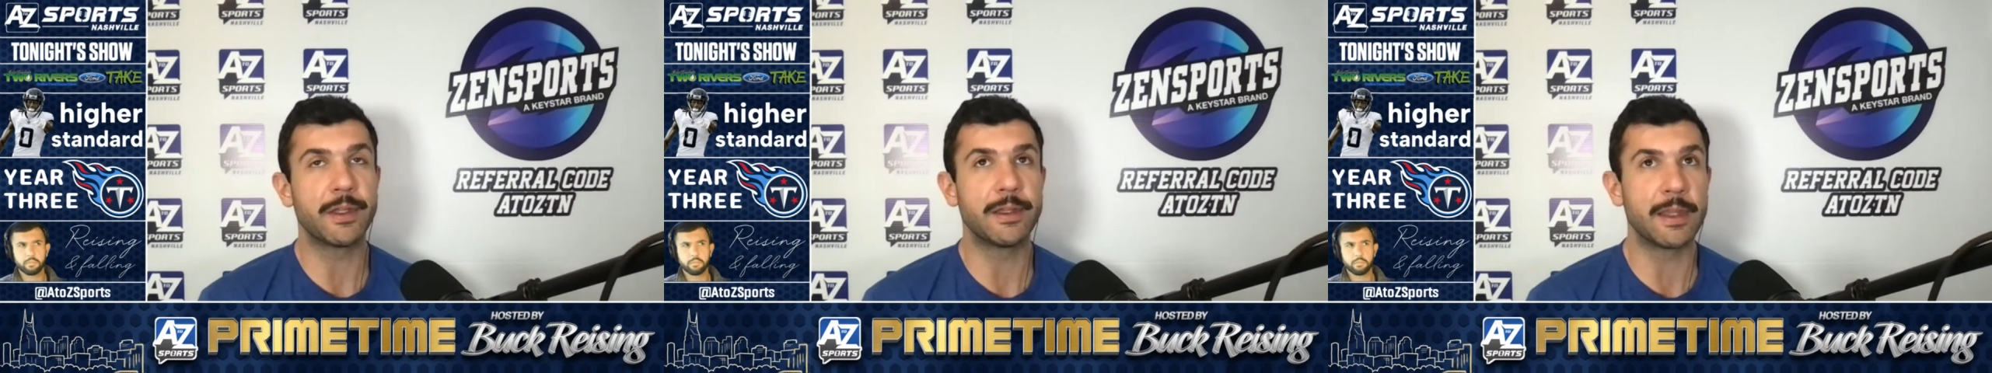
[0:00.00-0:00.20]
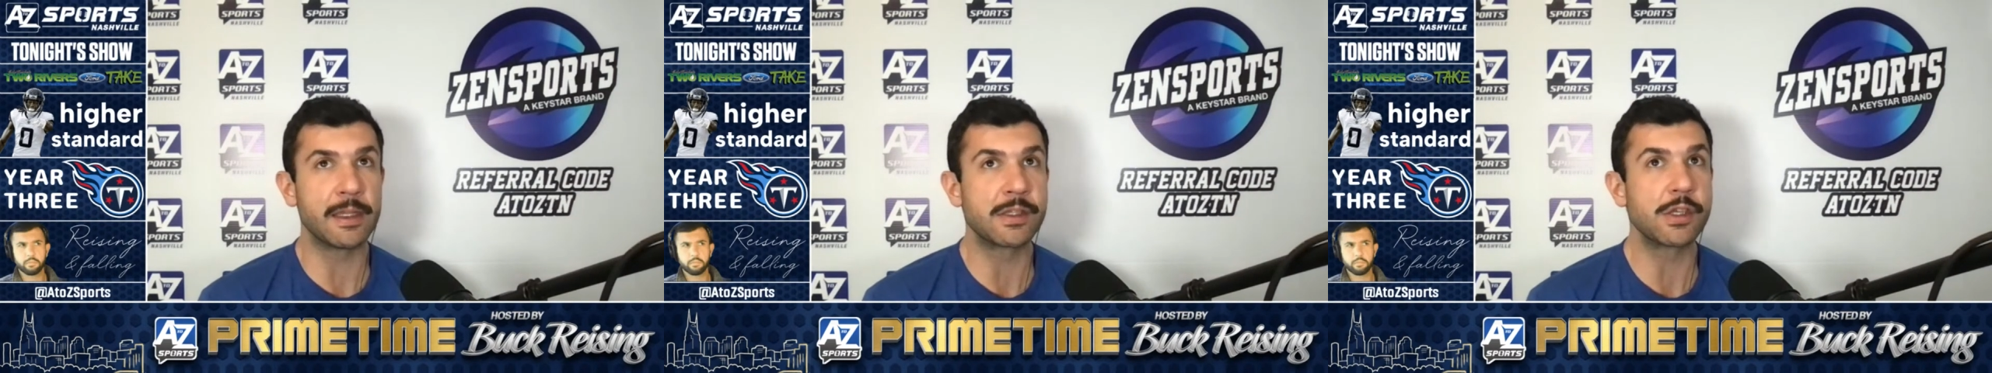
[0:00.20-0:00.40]

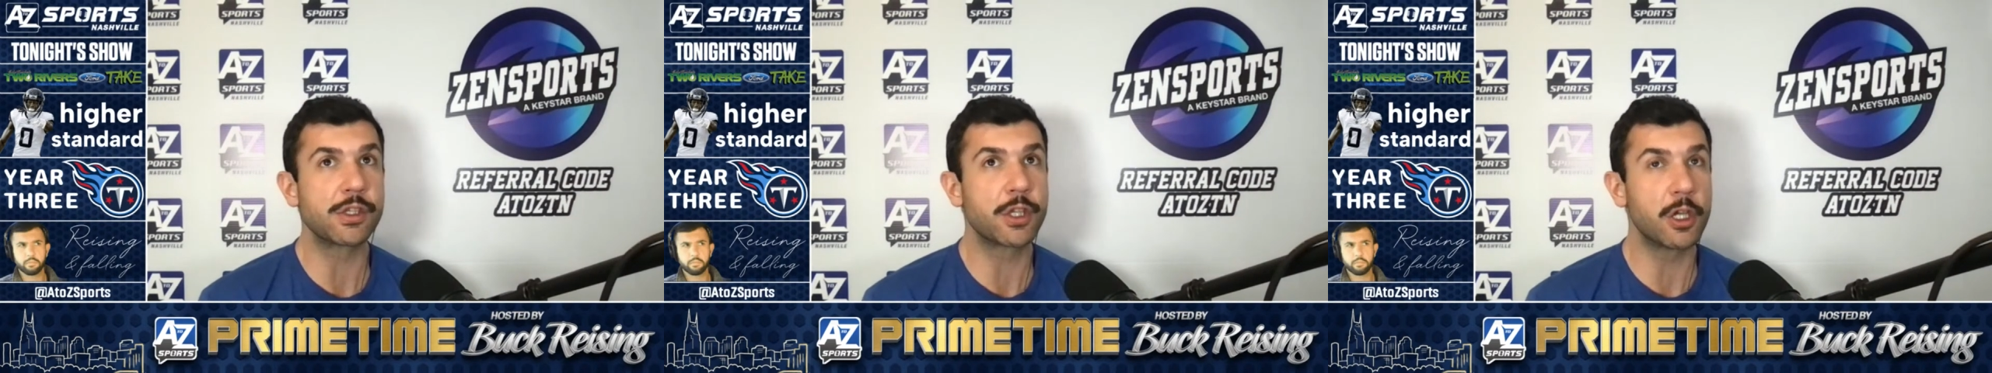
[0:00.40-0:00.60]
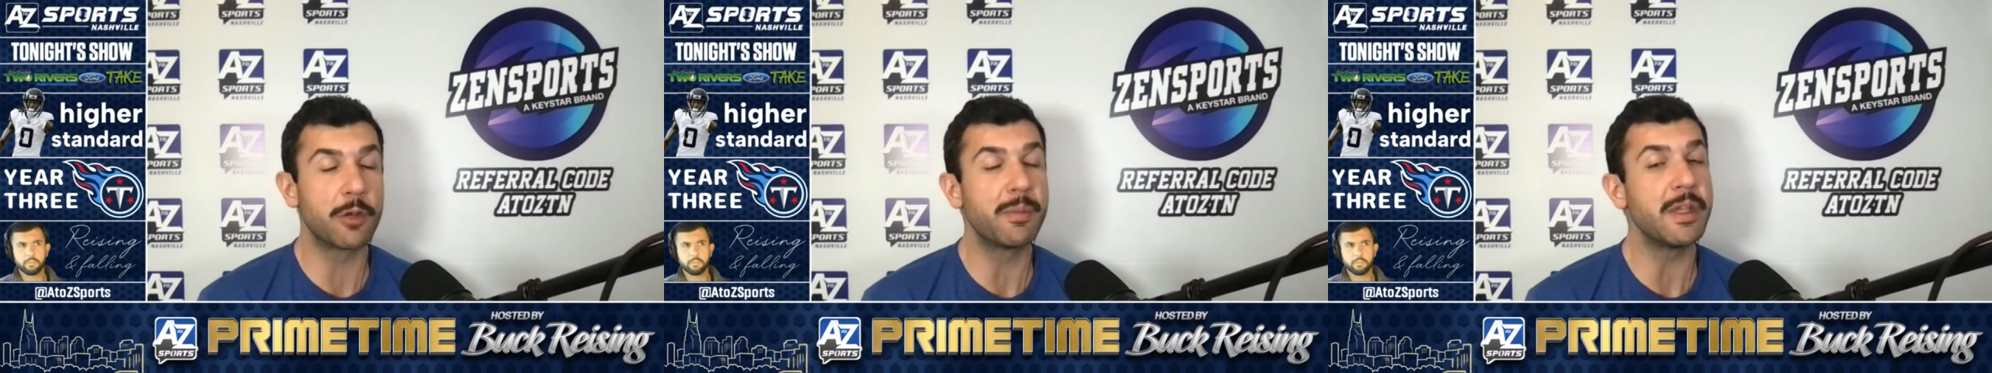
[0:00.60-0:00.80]
This is
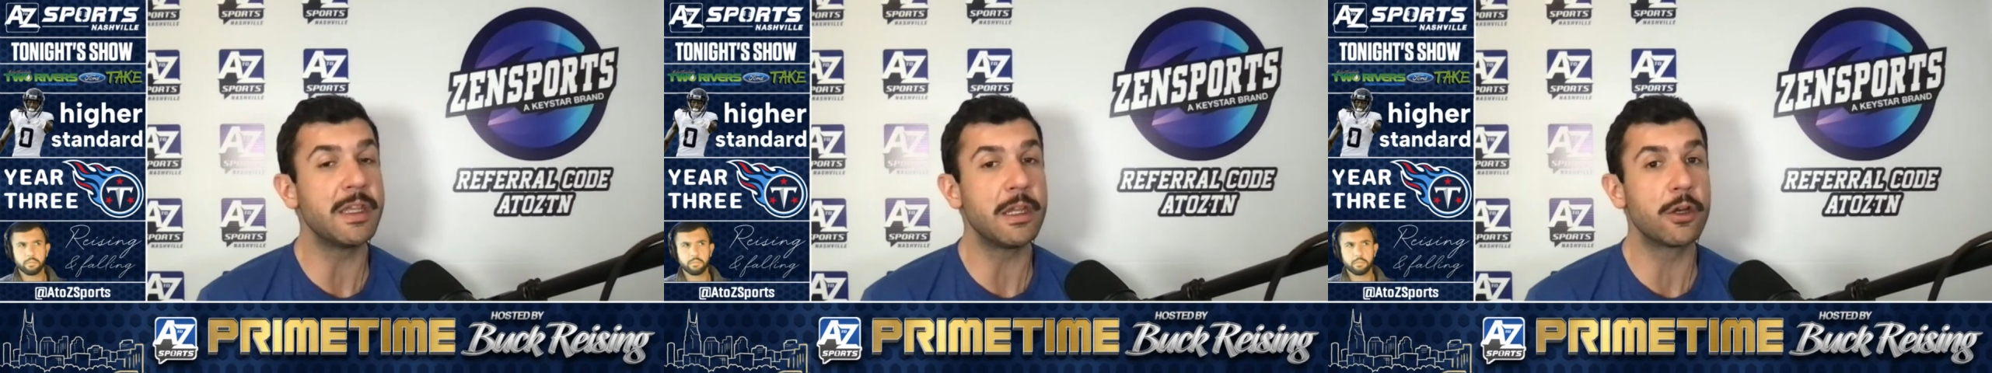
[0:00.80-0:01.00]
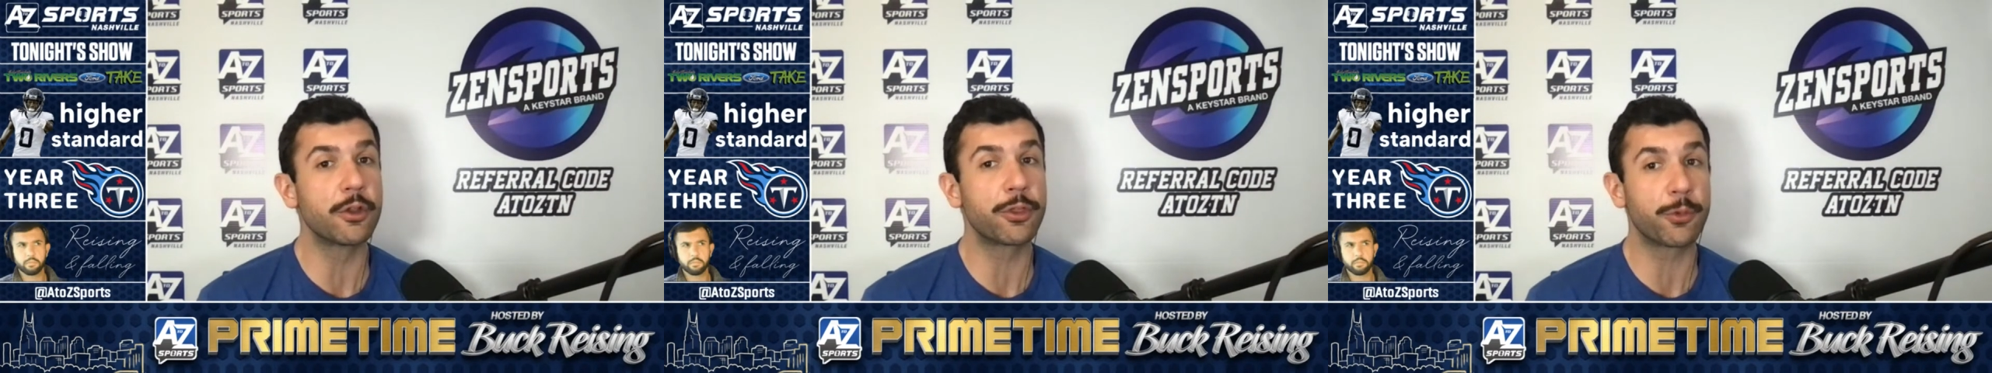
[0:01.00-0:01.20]
going to be
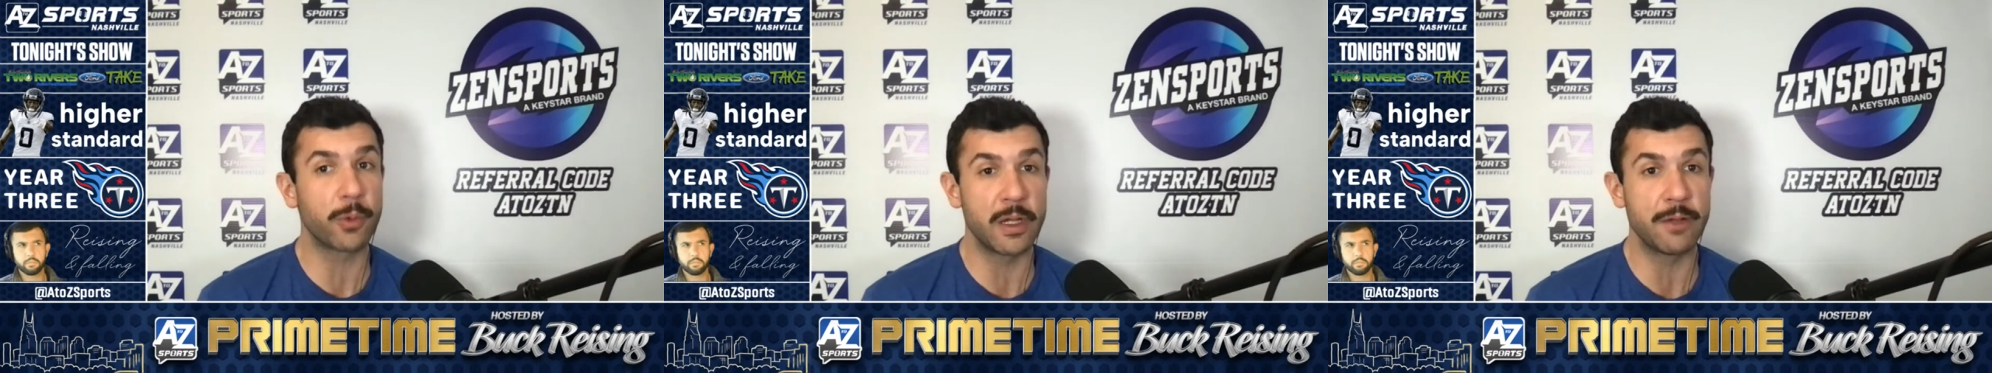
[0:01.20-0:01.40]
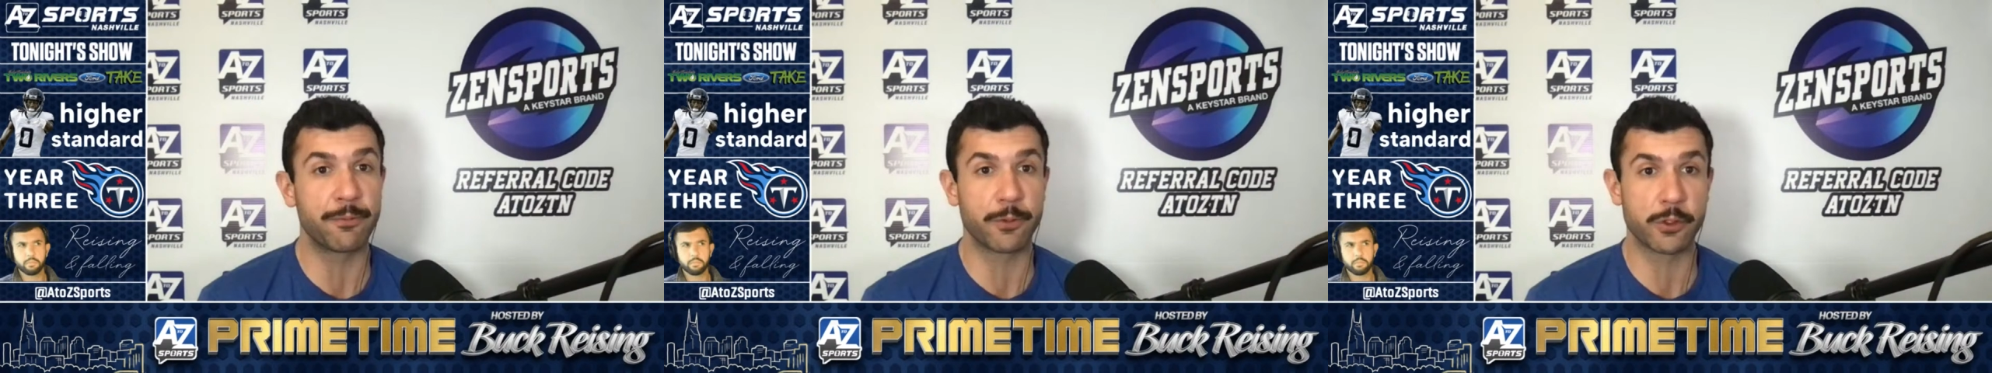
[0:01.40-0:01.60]
year
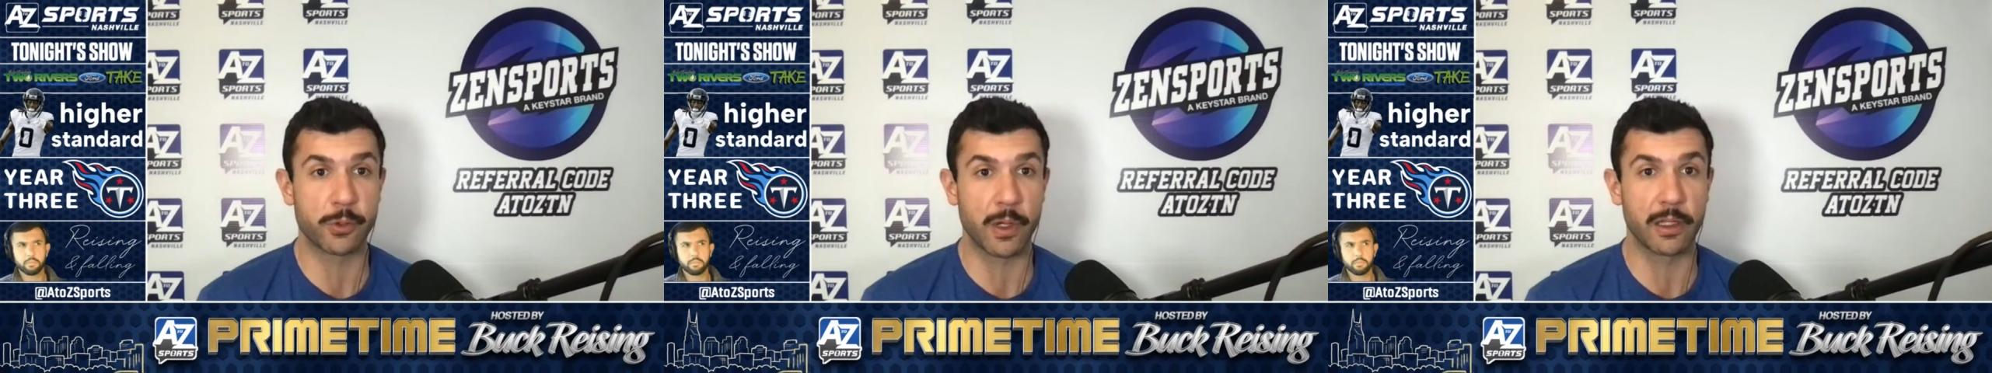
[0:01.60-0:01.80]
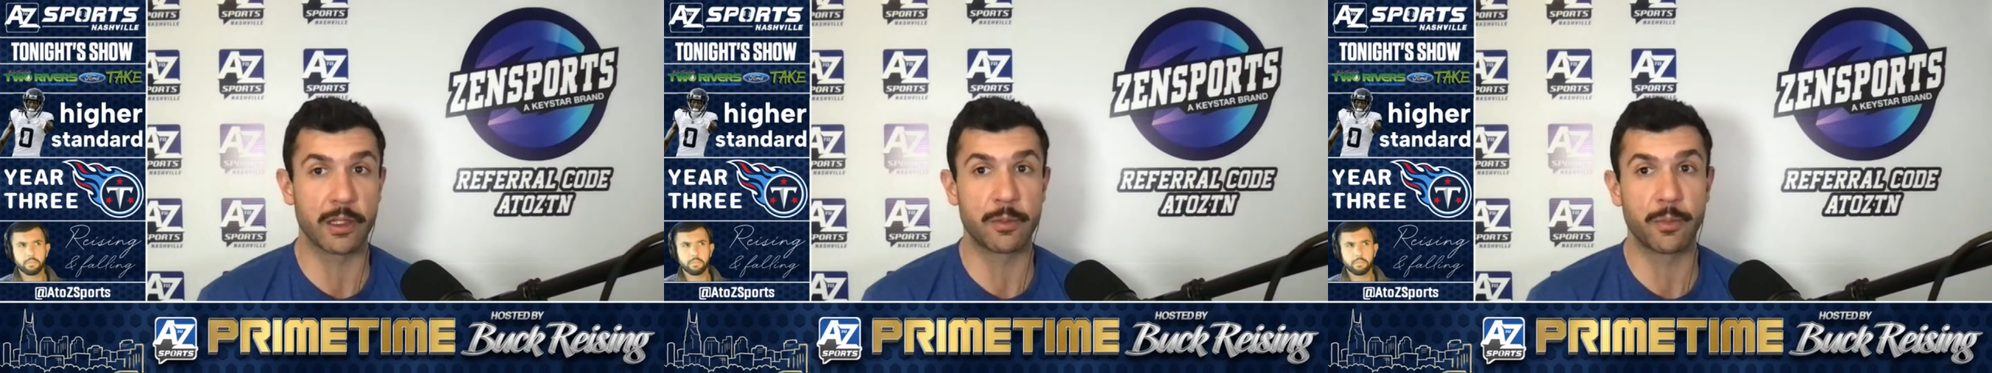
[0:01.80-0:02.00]
three for
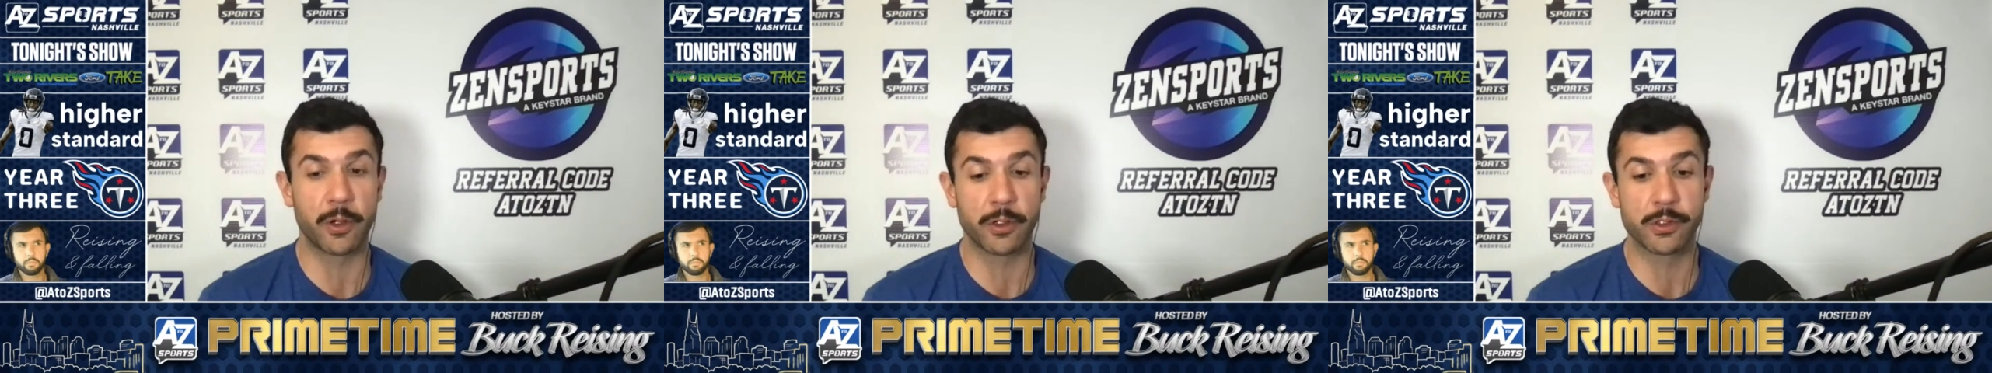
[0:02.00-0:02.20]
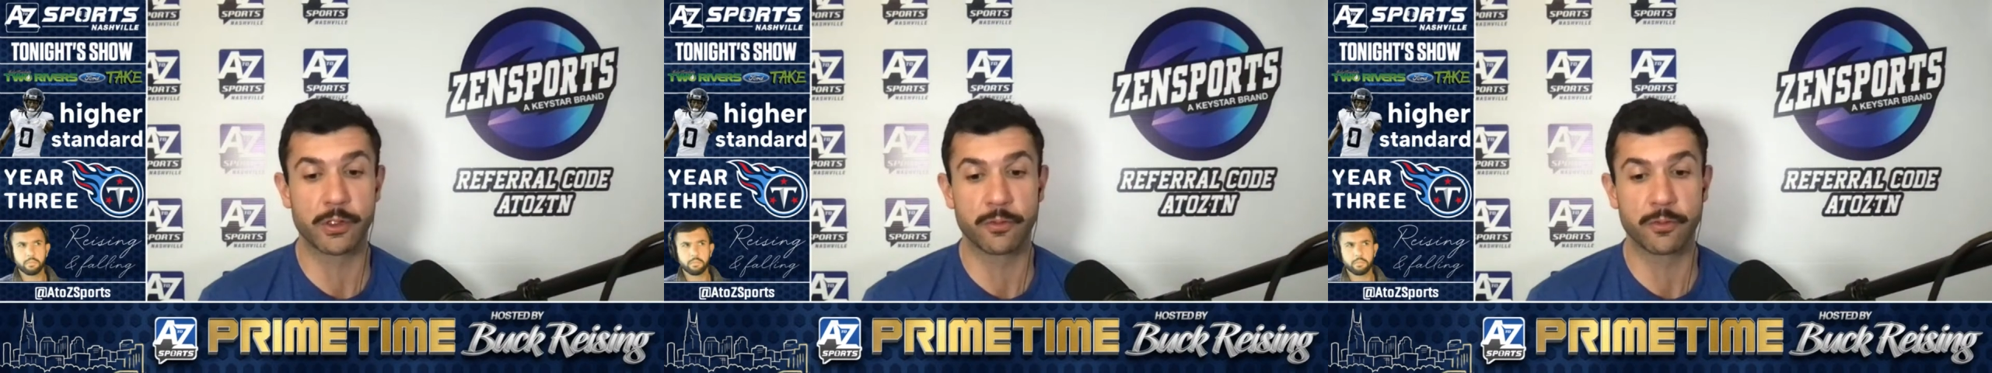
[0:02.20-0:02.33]
Treylon mm-hmm. Burks.